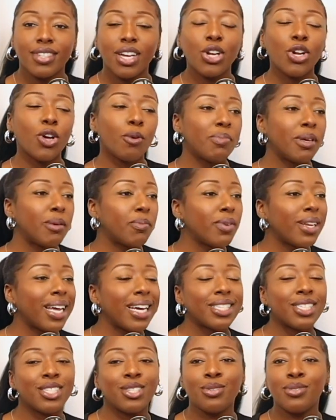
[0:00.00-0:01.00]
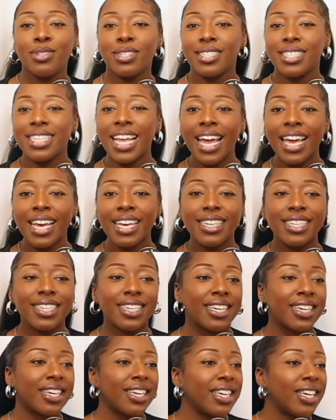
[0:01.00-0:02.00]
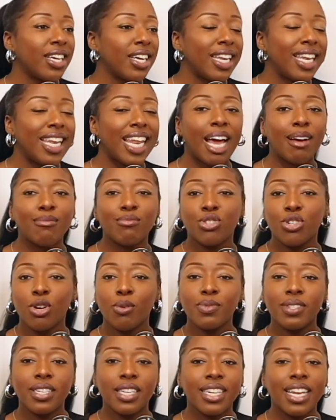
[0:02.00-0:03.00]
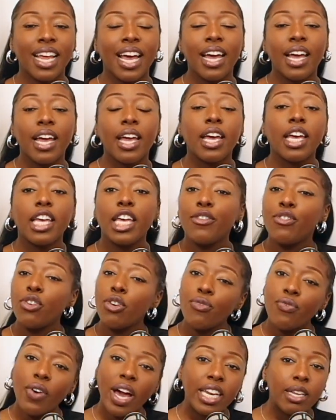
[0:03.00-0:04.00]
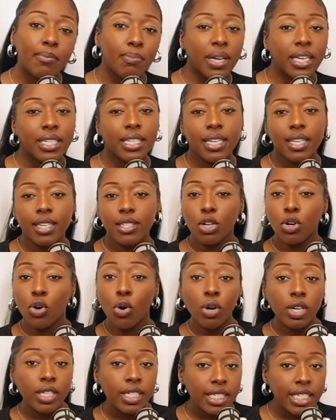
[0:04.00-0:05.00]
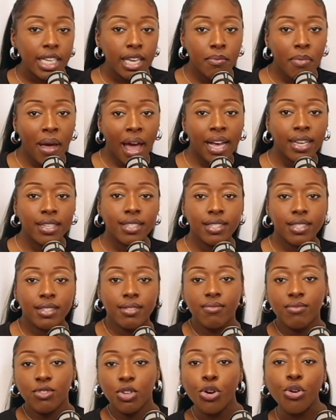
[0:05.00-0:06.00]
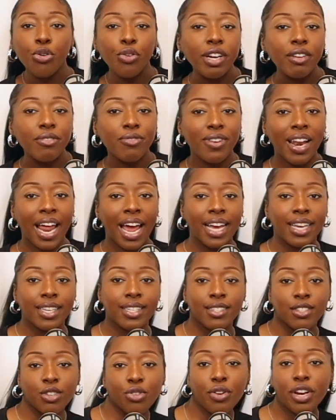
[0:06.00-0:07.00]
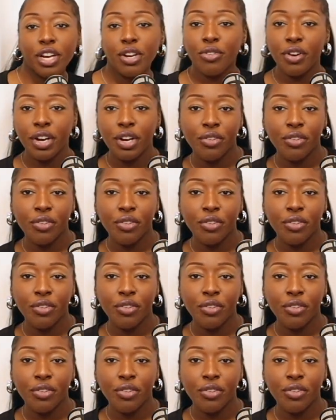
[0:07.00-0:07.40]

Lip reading: A lot of people like to do the steak, lamb chops and that. If you find a place that does a good sea bass, green flags. Green.